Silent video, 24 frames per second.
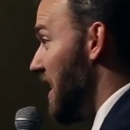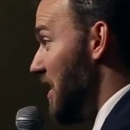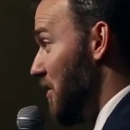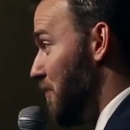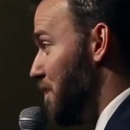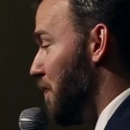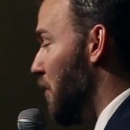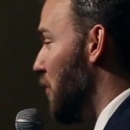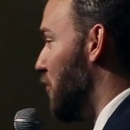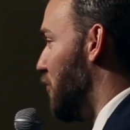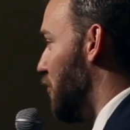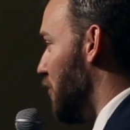
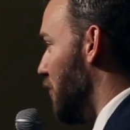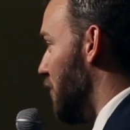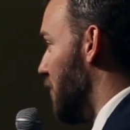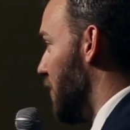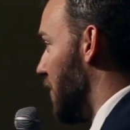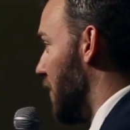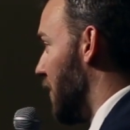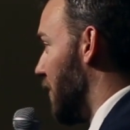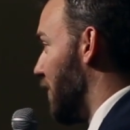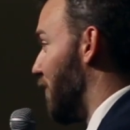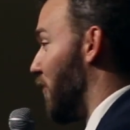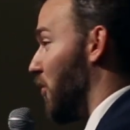He's put you
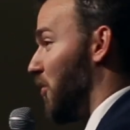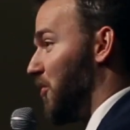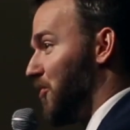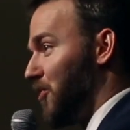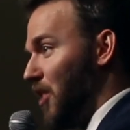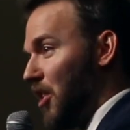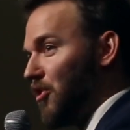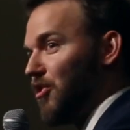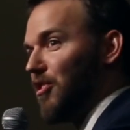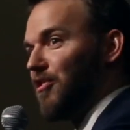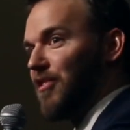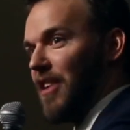there for
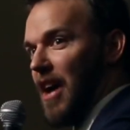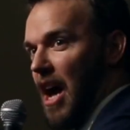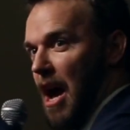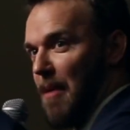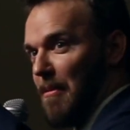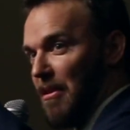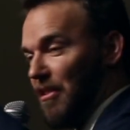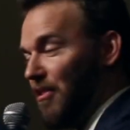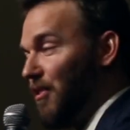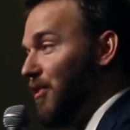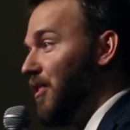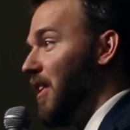such a
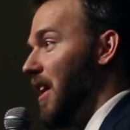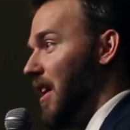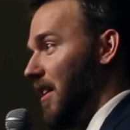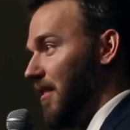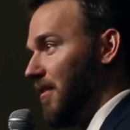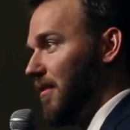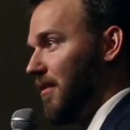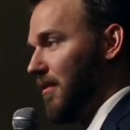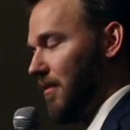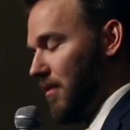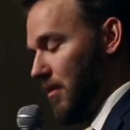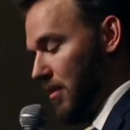time as
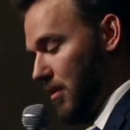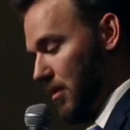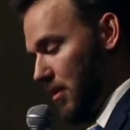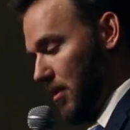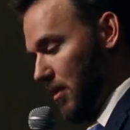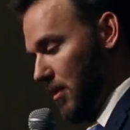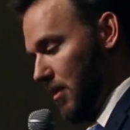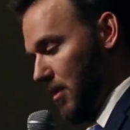this.